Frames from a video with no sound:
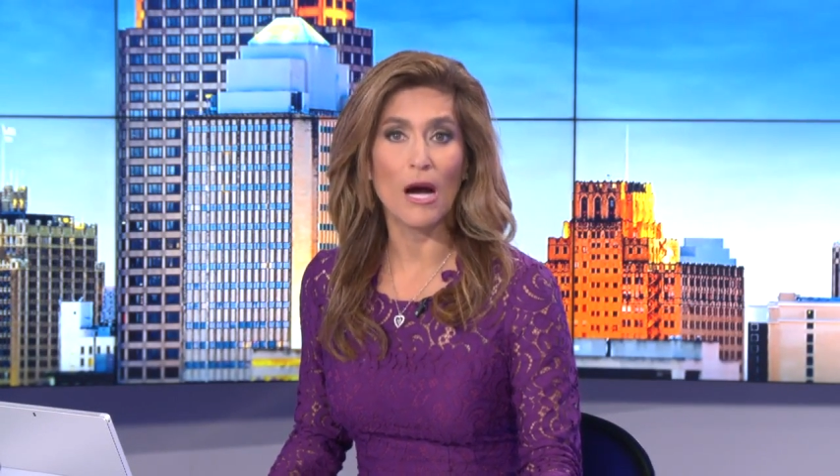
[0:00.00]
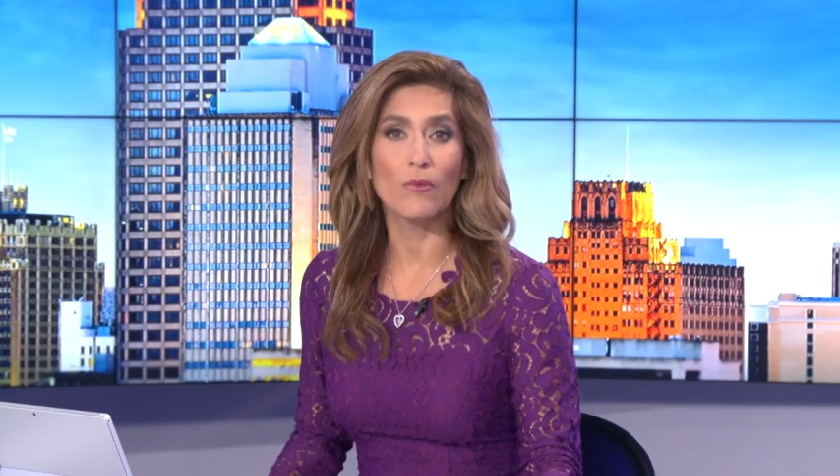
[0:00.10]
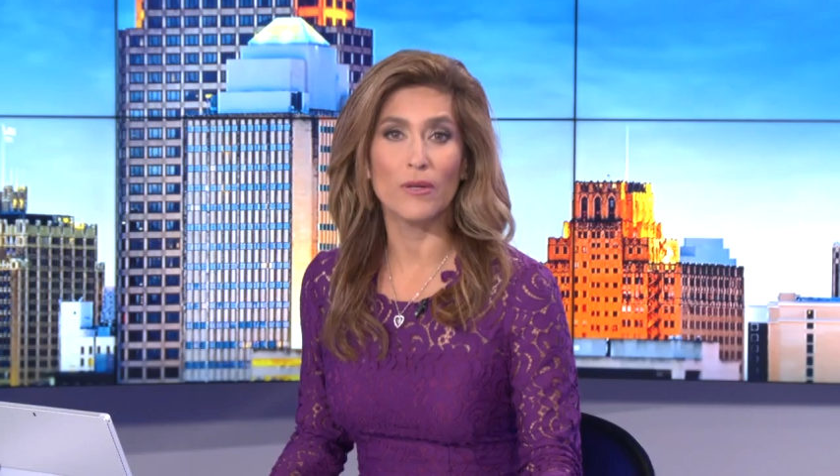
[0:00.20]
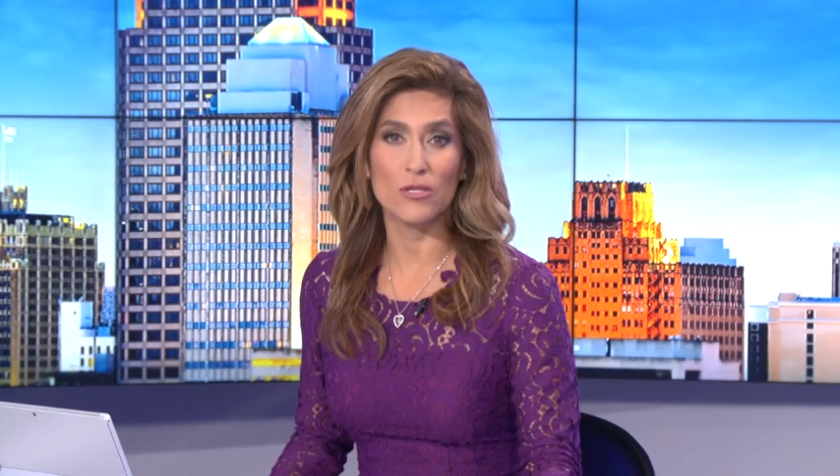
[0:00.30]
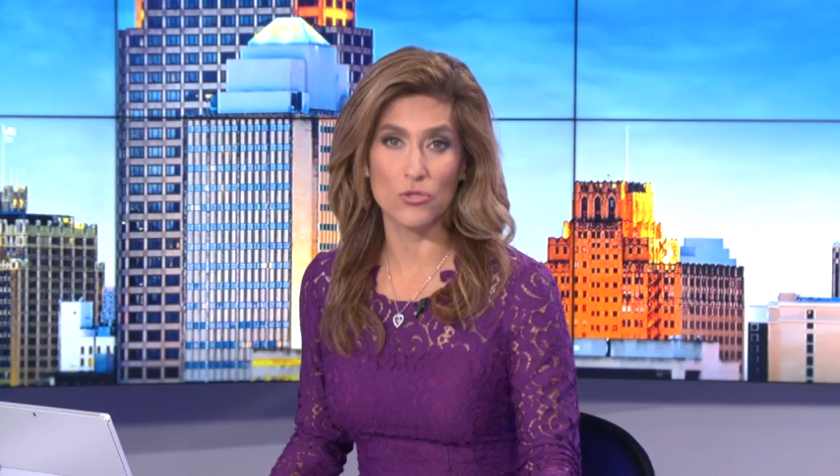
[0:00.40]

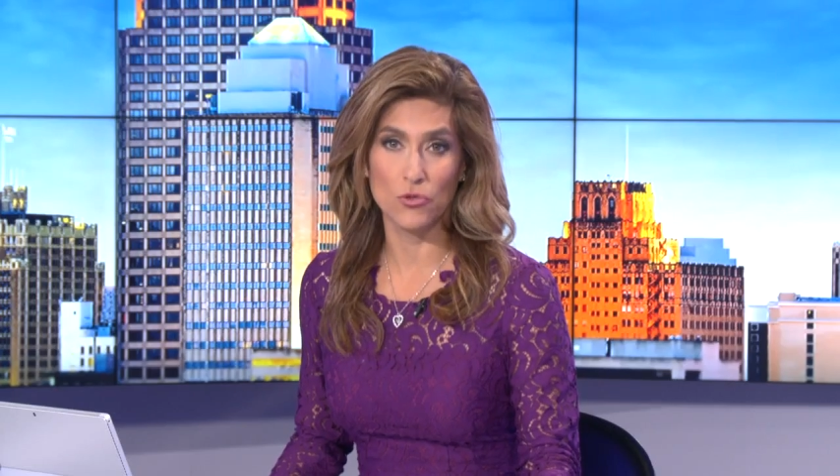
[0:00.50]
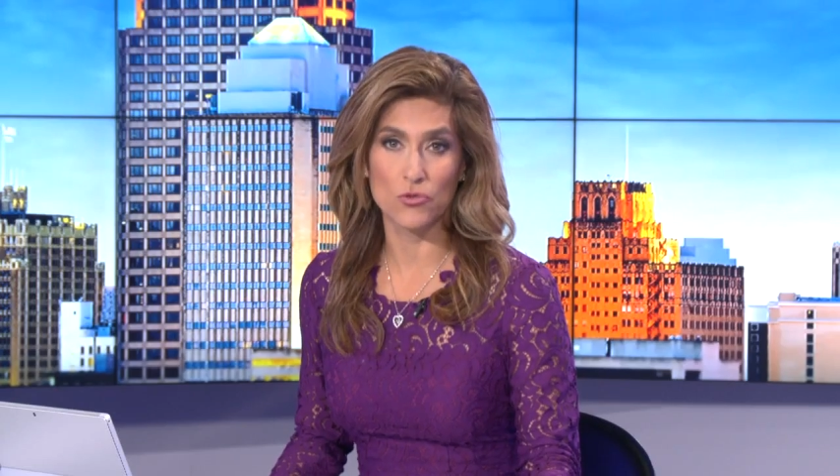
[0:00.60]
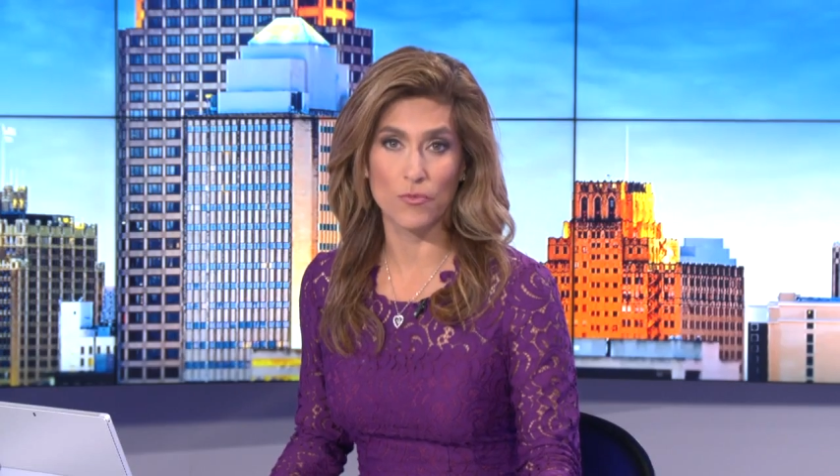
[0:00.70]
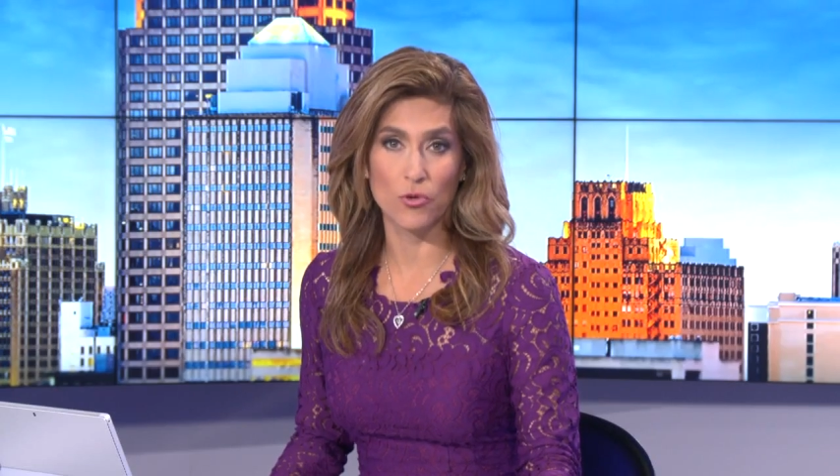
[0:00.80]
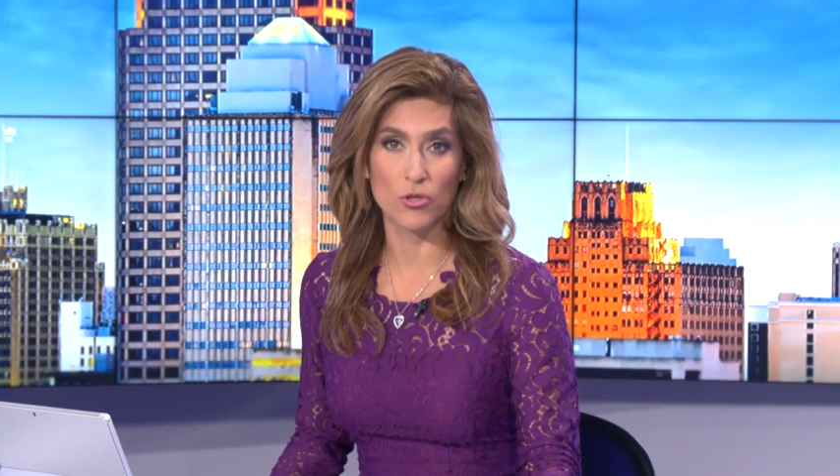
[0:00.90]
Eyewitness
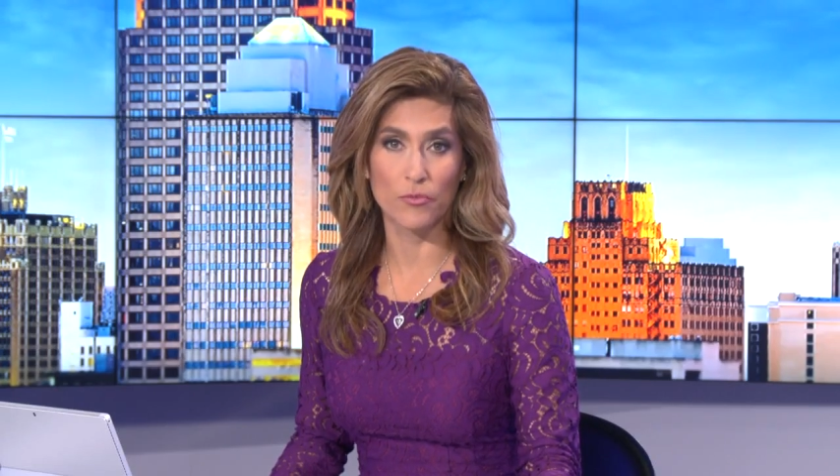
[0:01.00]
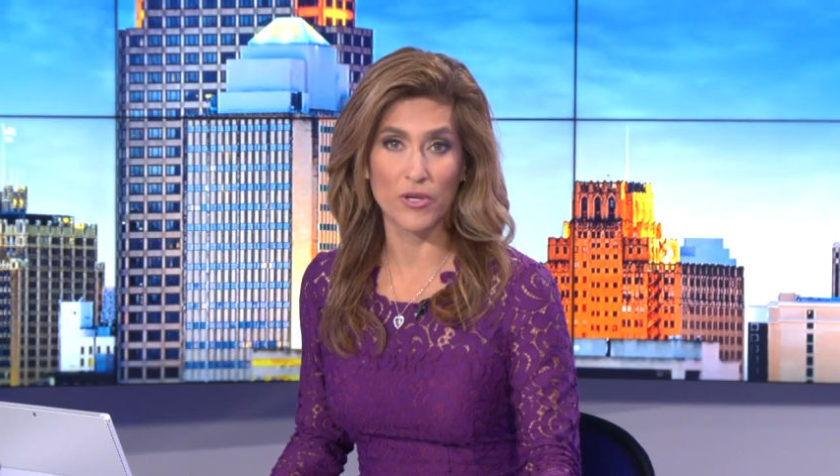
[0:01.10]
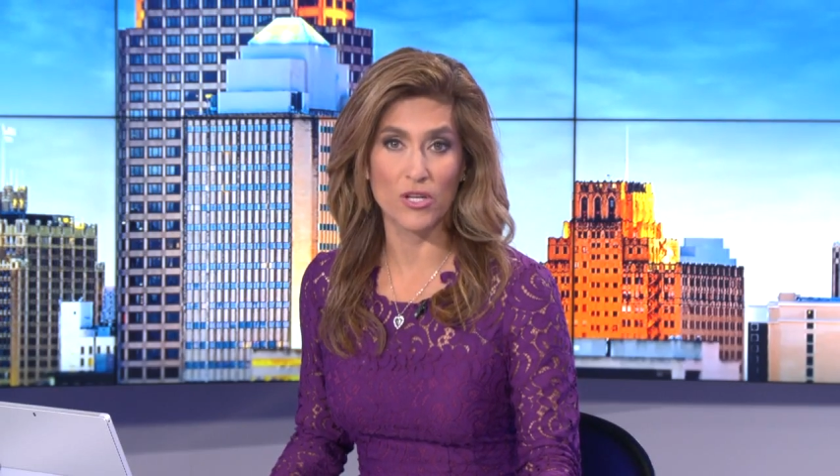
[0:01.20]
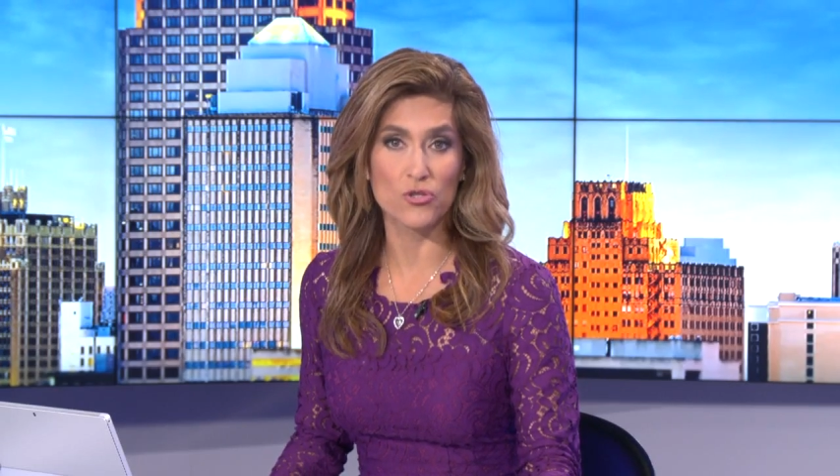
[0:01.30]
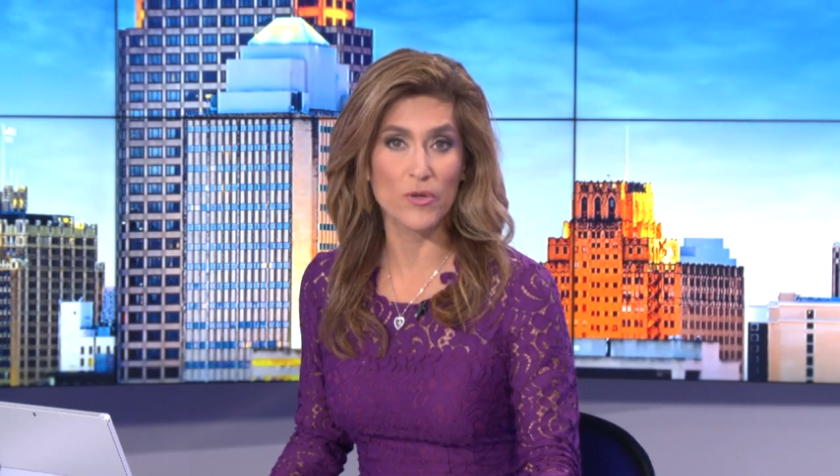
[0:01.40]
News reporter Priya